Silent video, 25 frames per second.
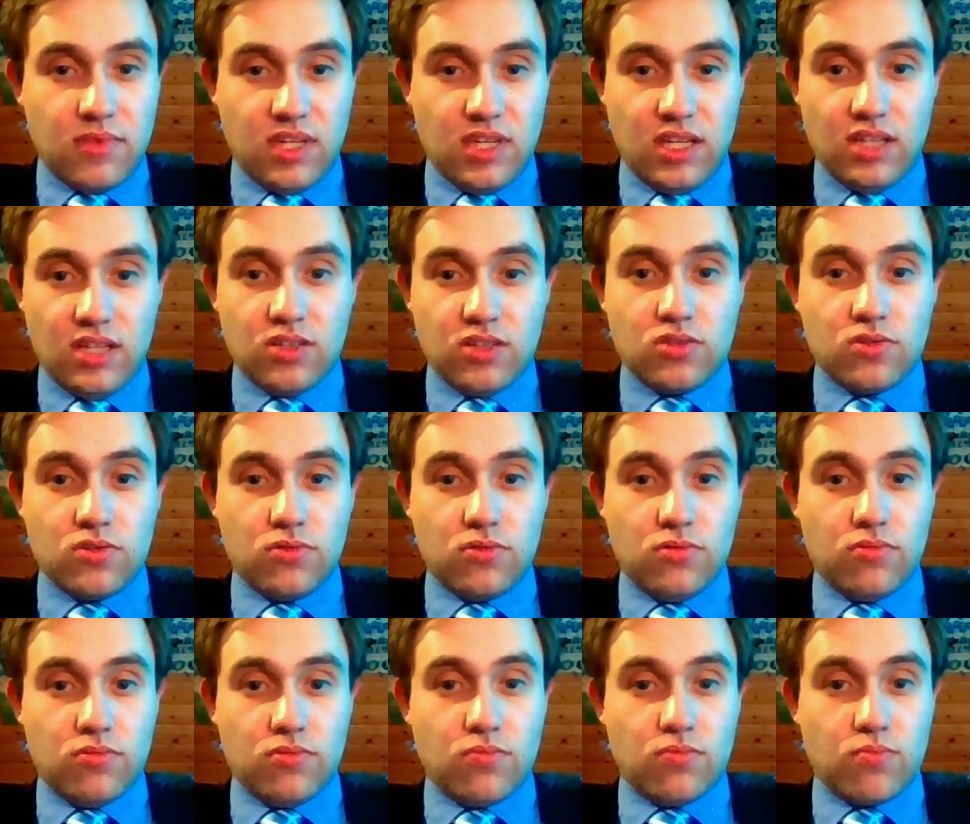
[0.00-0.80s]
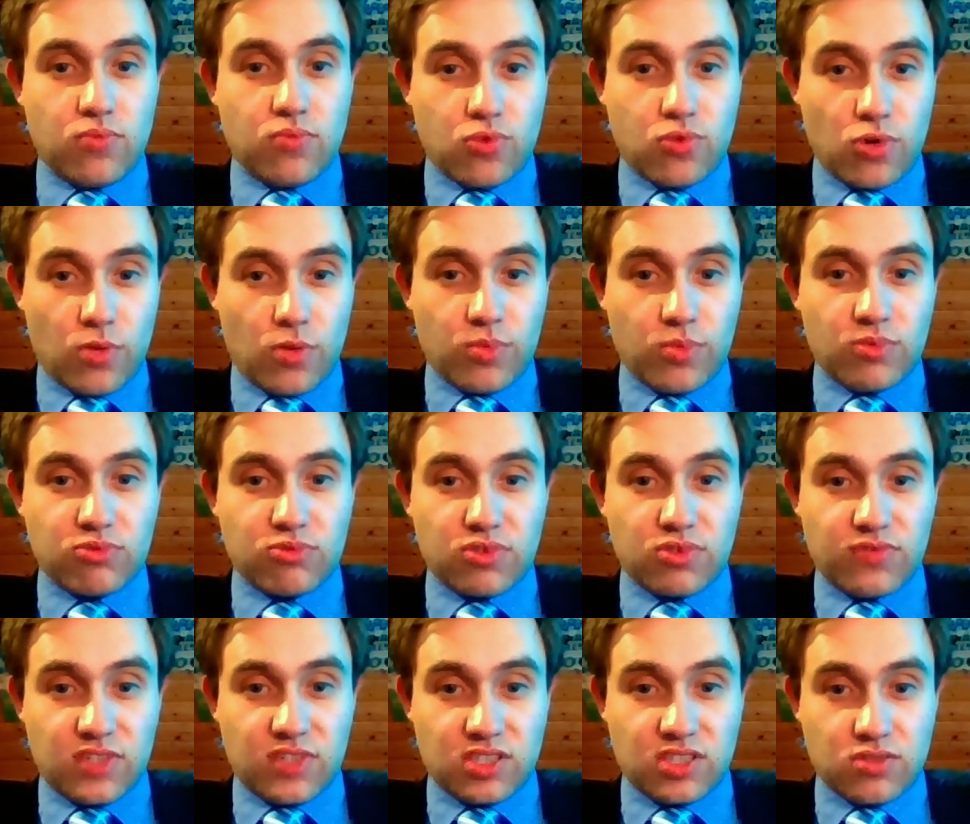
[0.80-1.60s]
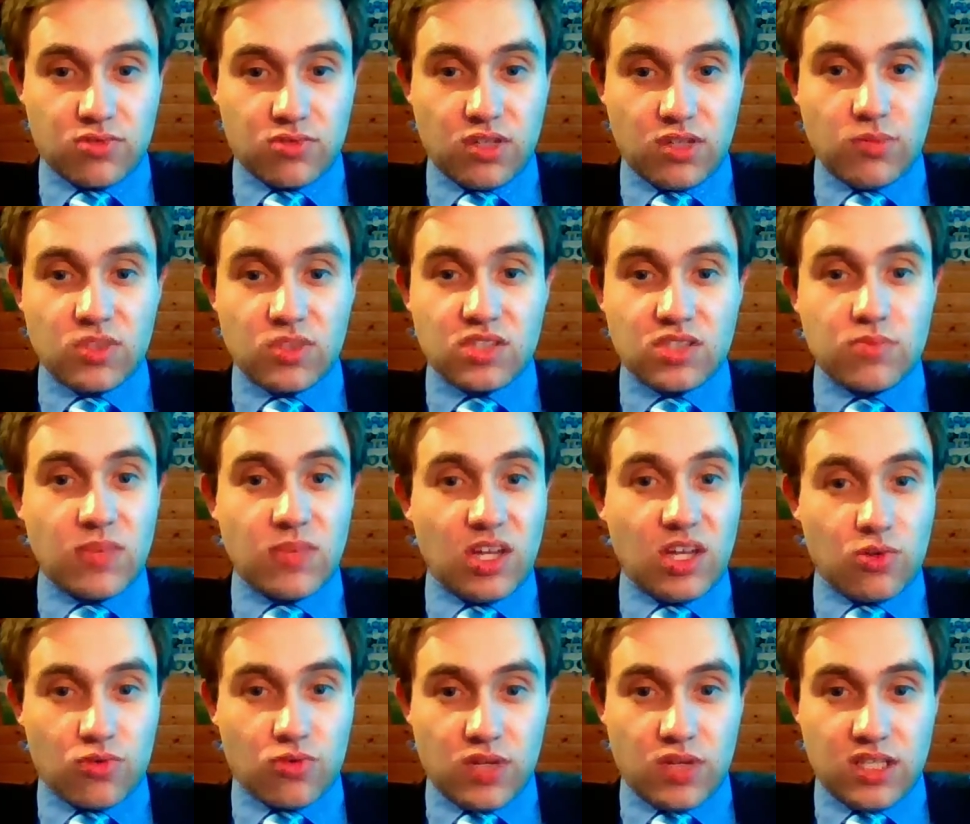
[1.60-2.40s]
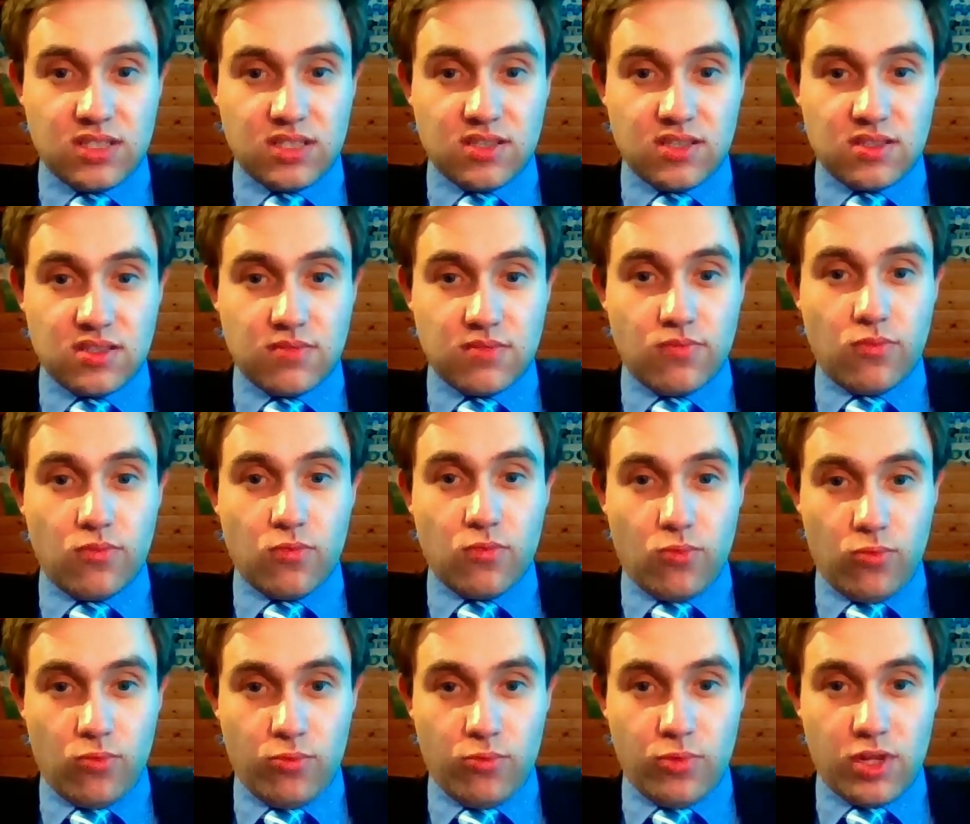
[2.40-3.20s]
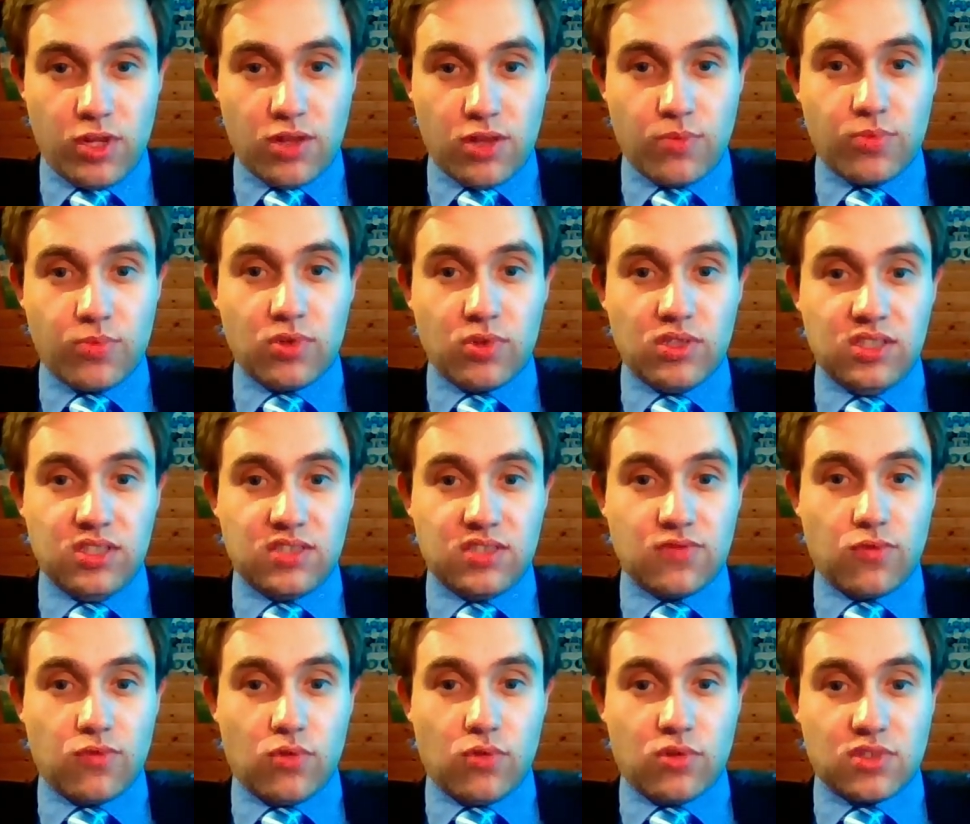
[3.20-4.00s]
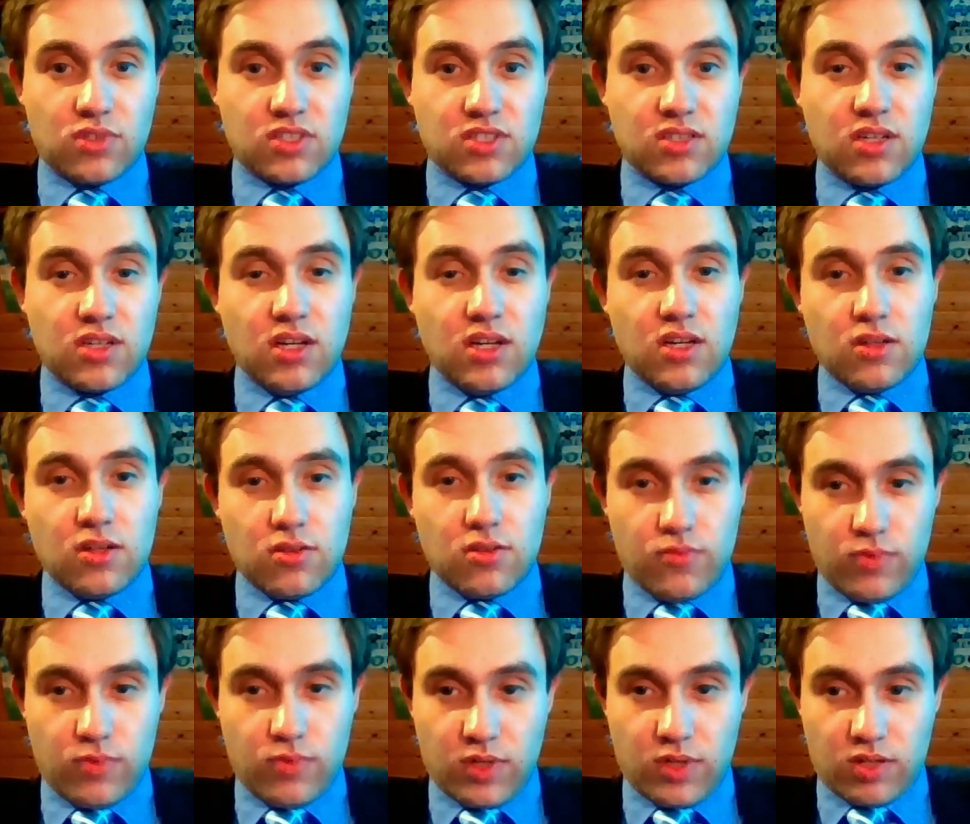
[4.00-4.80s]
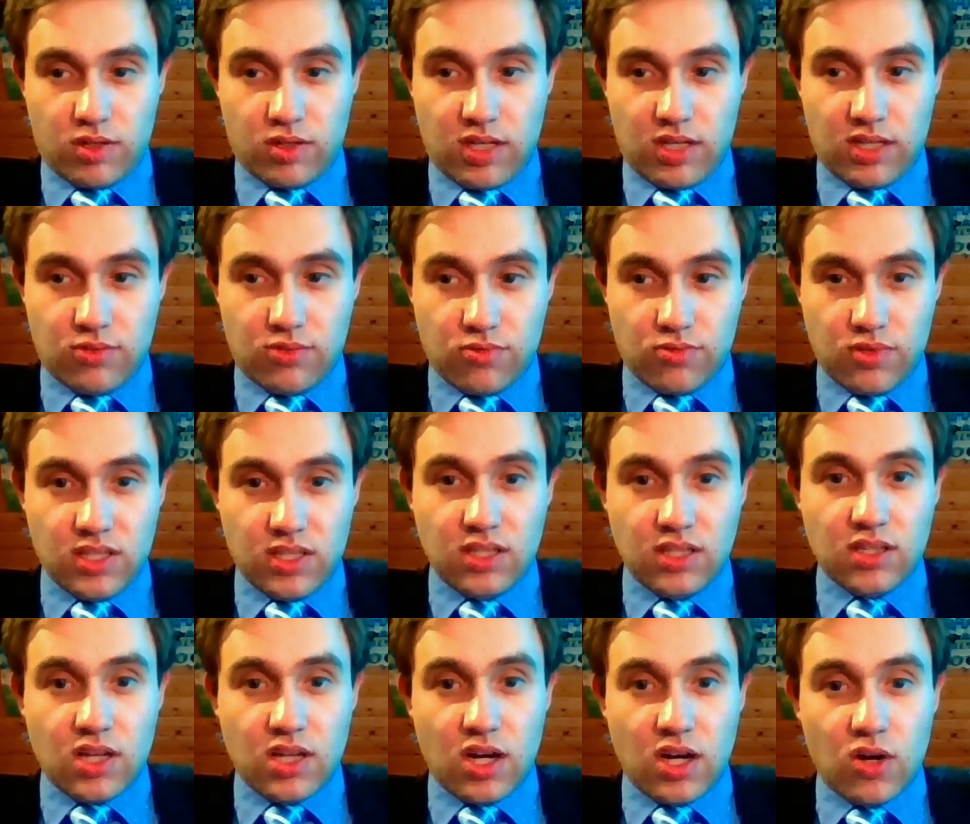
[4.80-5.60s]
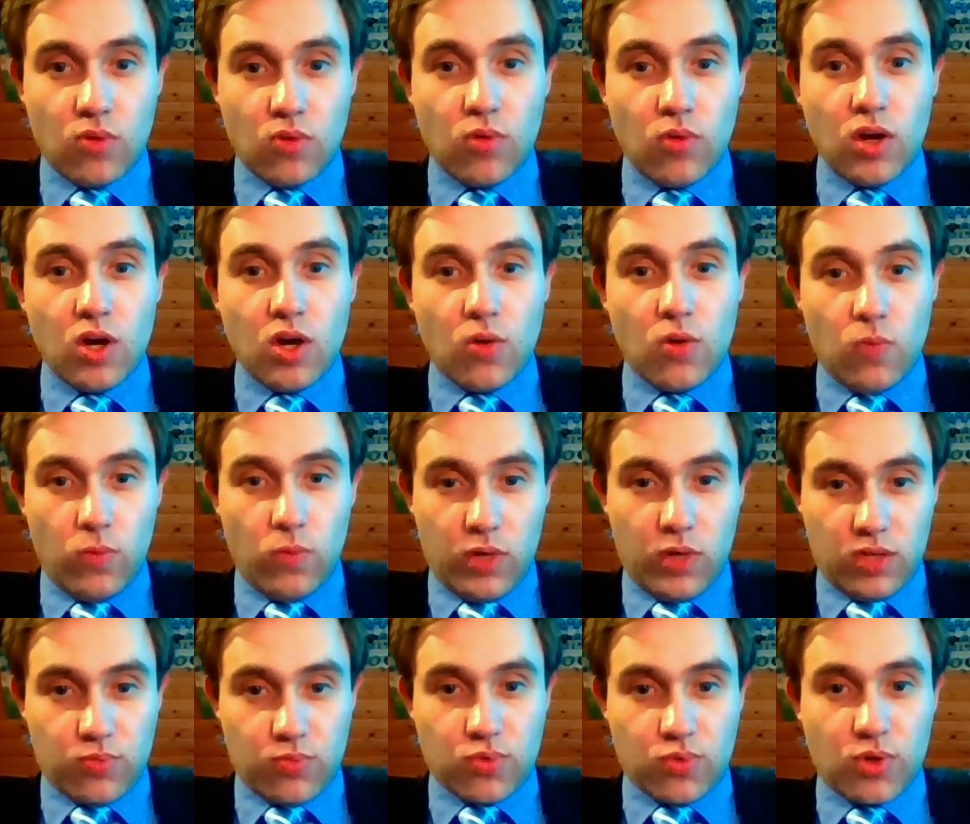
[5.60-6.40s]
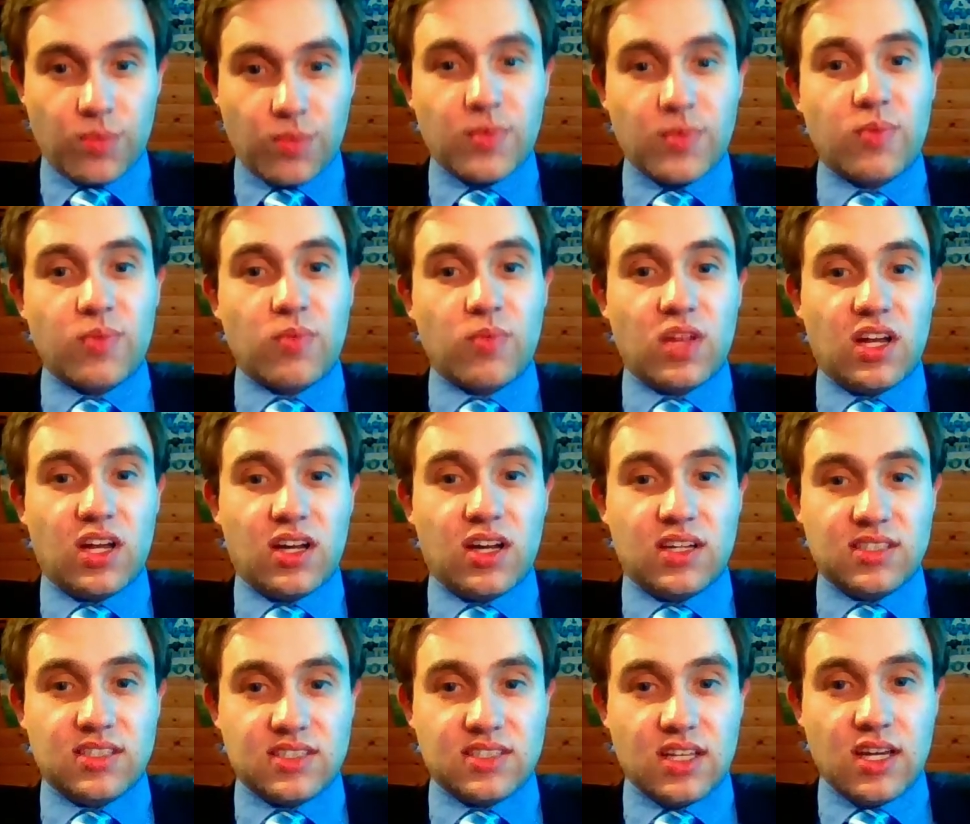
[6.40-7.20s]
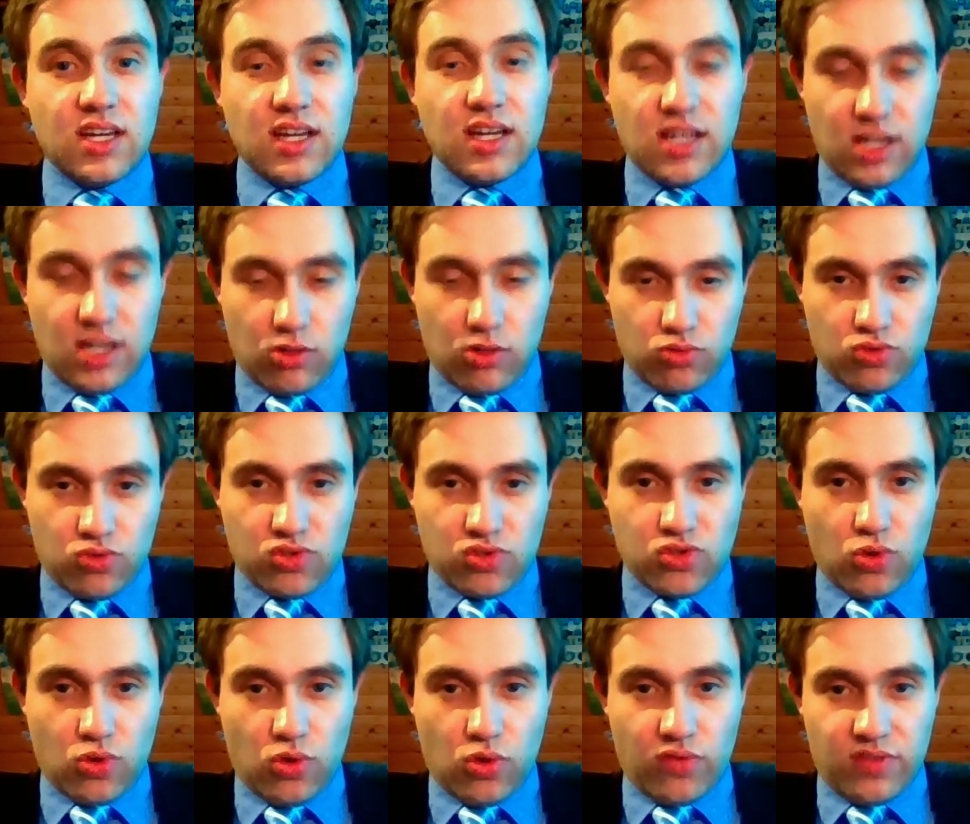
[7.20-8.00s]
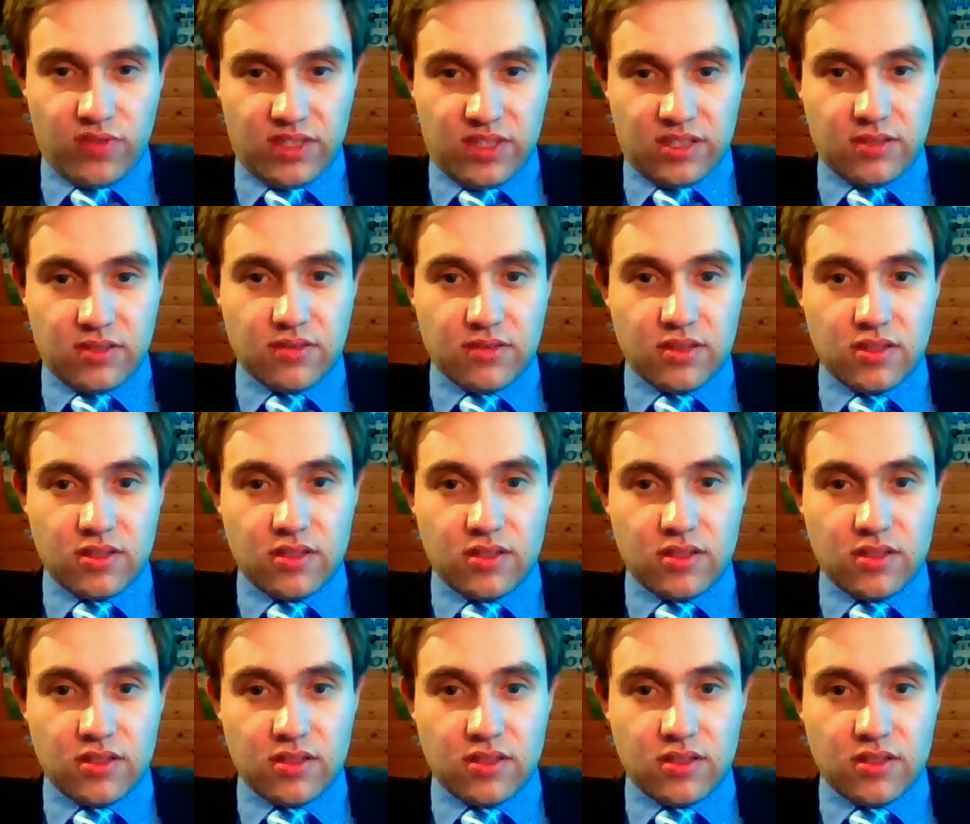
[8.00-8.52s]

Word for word: into problems of extremism and racism with the police force. So we can really know where the problem lies and how to solve it.